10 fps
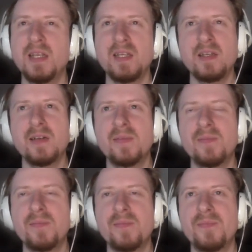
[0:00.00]
Can he?
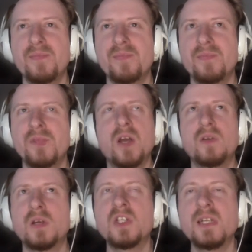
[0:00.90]

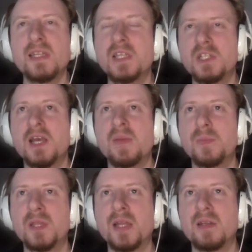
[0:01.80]
No, actually, you need the
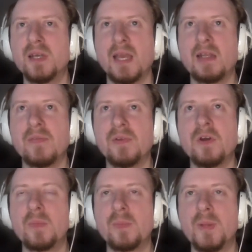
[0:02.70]
jet. But then again, if you
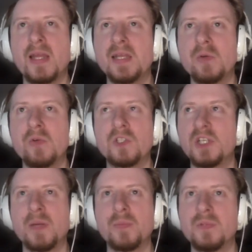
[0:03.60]
got a plane or a
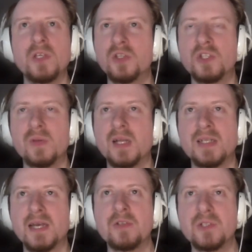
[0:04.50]
ship, you can shoot that
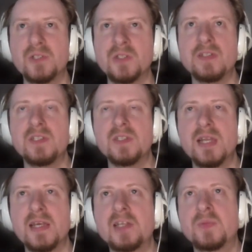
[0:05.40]
down just as easy
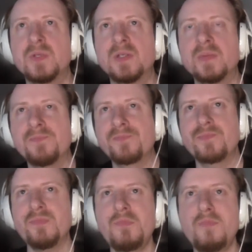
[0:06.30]
as any X-Men.
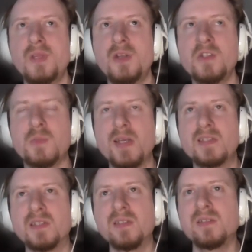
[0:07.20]
Not in
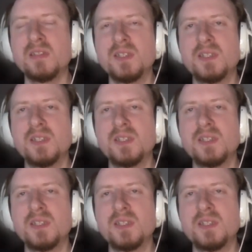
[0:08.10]
space though.